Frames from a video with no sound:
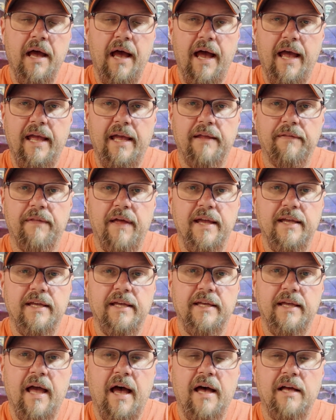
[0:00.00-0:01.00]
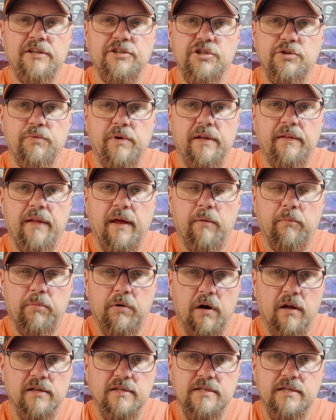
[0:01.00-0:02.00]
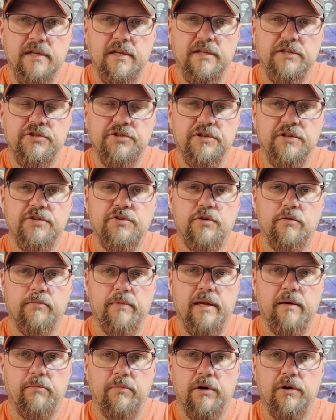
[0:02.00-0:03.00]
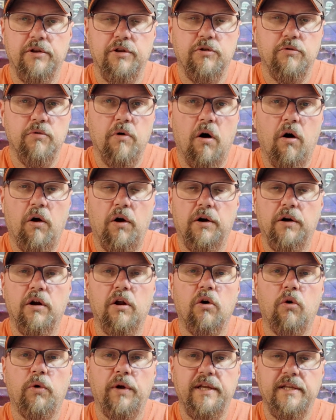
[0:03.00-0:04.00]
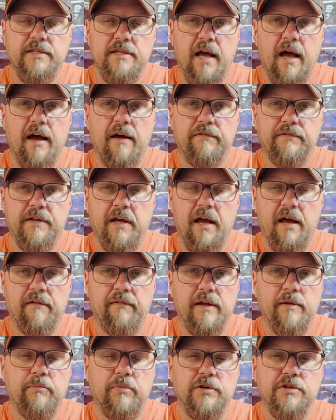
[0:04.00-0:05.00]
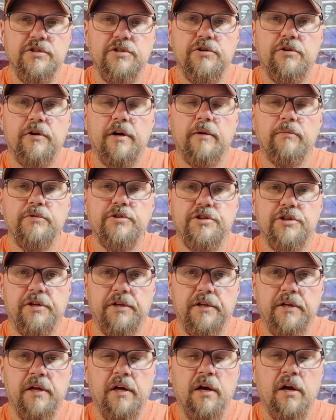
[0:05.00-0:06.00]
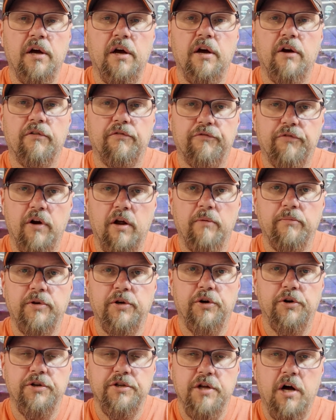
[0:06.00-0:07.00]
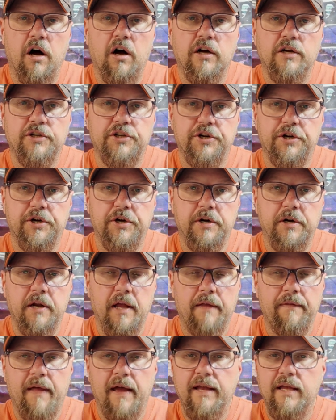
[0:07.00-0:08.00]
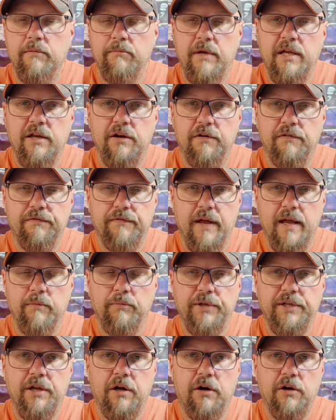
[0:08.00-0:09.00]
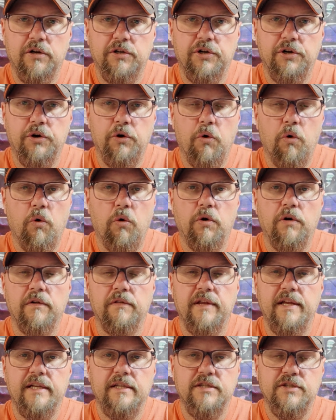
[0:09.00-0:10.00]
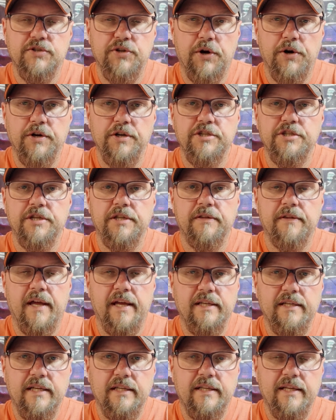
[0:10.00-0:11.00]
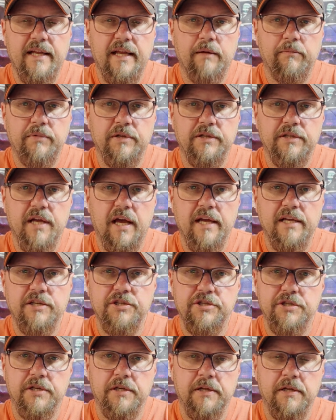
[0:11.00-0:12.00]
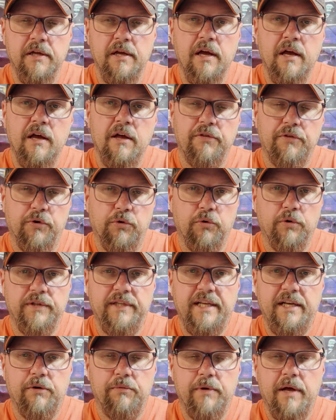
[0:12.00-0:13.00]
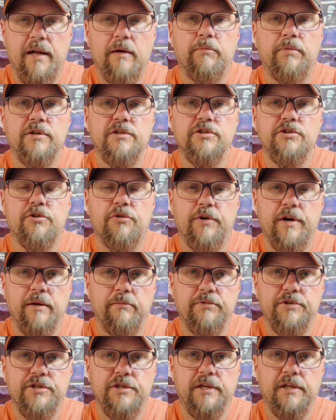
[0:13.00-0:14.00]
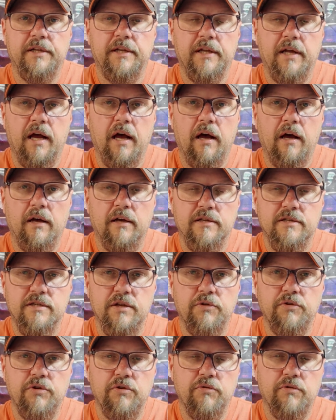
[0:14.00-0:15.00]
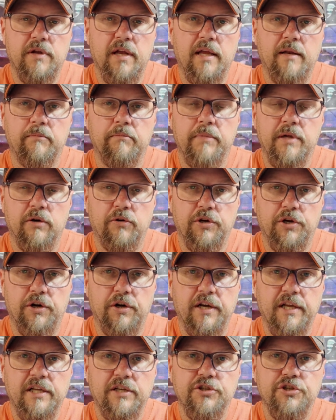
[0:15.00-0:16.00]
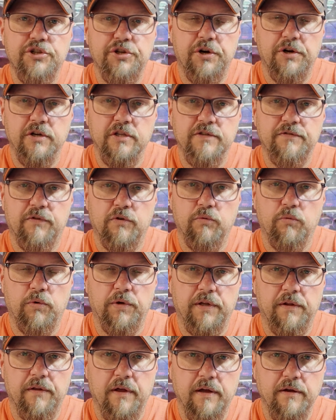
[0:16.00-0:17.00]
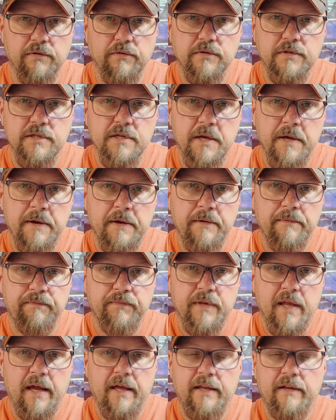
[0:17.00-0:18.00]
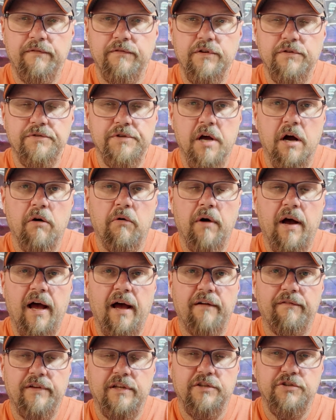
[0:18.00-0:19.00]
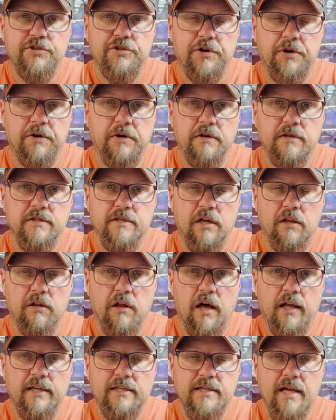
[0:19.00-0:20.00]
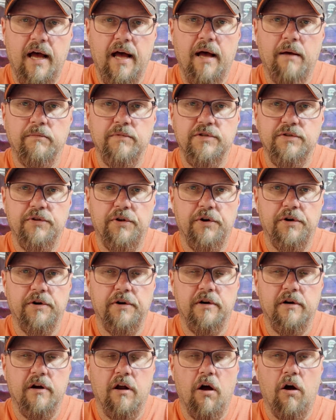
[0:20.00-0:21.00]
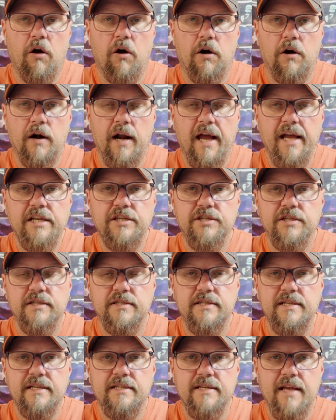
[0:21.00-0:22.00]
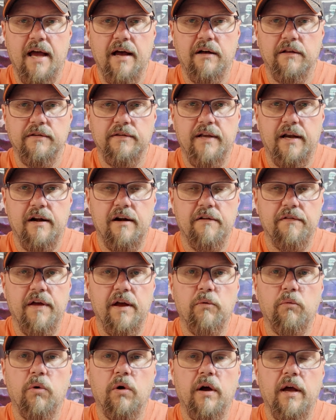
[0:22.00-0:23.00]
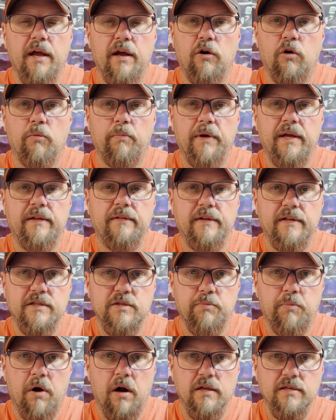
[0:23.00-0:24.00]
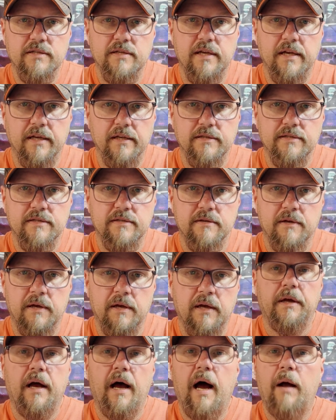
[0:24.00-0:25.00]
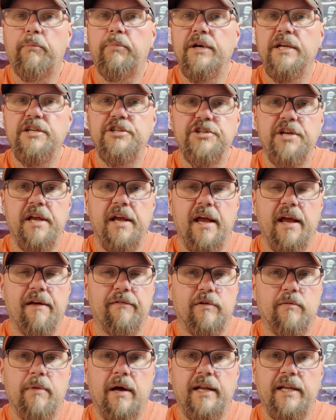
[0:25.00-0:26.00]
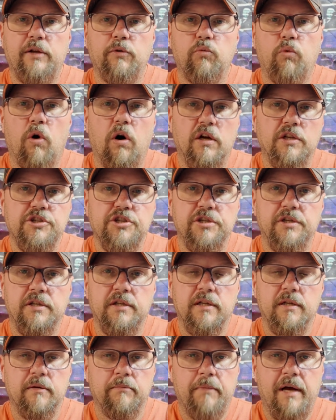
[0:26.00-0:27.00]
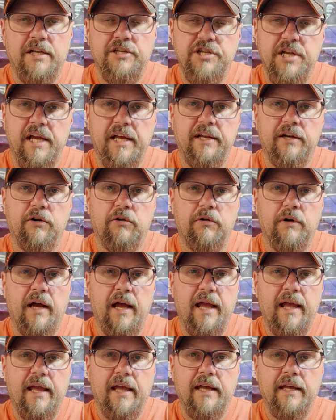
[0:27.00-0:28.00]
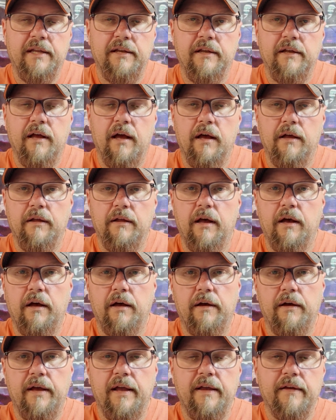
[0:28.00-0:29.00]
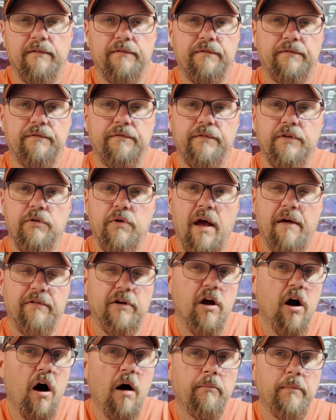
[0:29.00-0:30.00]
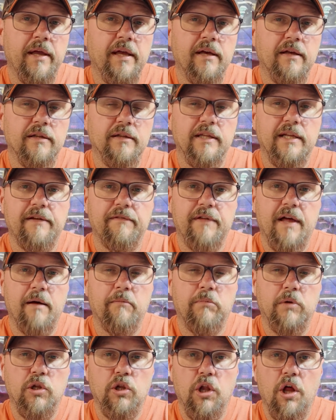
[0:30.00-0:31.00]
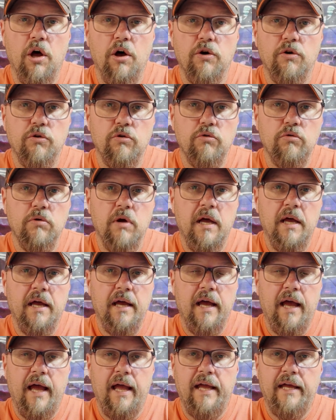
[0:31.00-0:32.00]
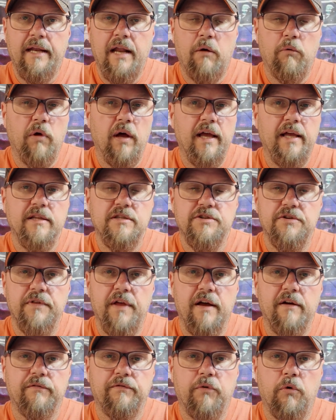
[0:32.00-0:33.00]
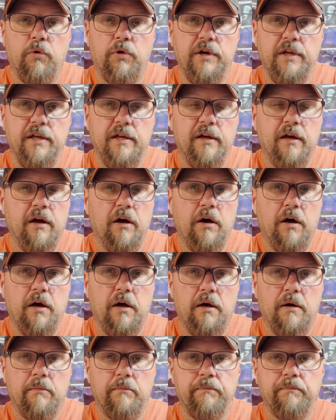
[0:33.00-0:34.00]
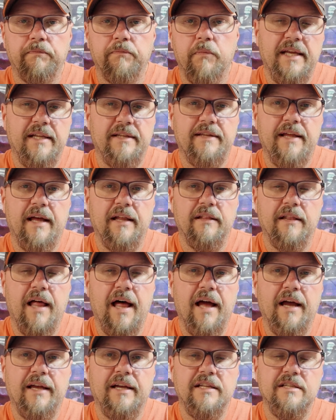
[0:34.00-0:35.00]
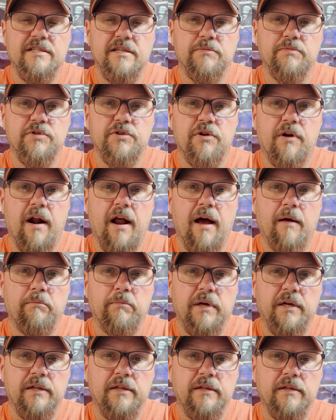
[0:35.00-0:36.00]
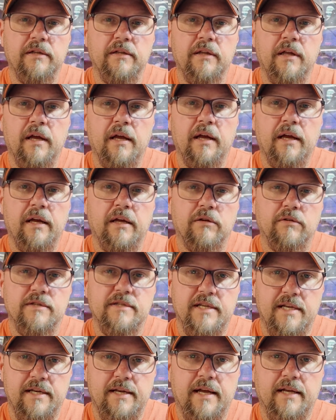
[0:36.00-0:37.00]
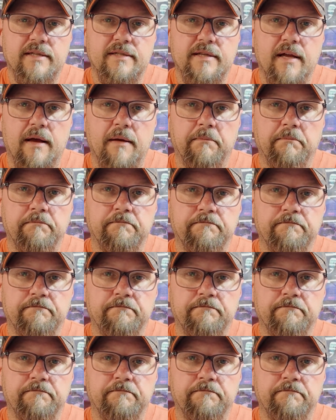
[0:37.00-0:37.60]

and they can guide you in that process. Just remember, you are going to have a prescription from your doctor, and they can be your family doctor or the surgeon that did the amputation. They're going to need to write a prescription so you can bill your insurance for one of those. And if you don't have insurance, a lot of times there are agencies out there that will help in this process. I appreciate everybody watching my channel, and if you have a comment, leave that below and I will answer that for you. Hit that like and subscribe button. See you next time.